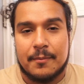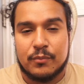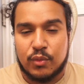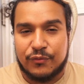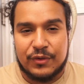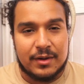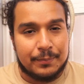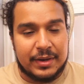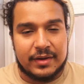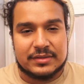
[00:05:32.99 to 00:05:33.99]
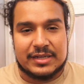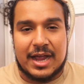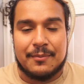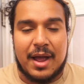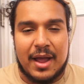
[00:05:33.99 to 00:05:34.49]
within a period of
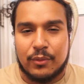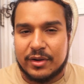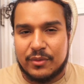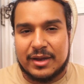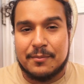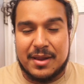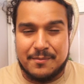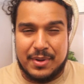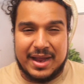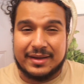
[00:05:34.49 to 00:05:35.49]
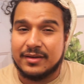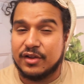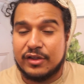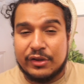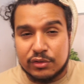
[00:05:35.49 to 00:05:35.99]
time, I wouldn't recommend buying in a
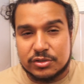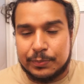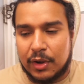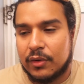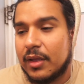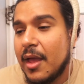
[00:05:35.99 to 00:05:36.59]
huge bulk.